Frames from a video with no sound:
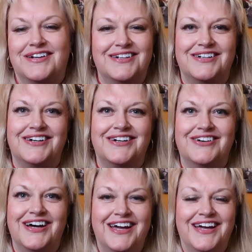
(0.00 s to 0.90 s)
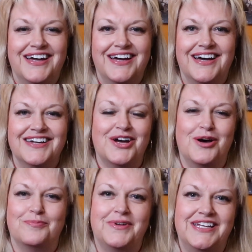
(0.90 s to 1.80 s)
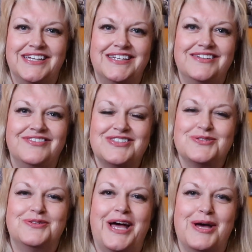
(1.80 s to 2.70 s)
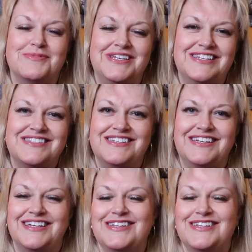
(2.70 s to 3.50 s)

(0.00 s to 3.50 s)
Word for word: Oh, I can't believe it's all happening, isn't it?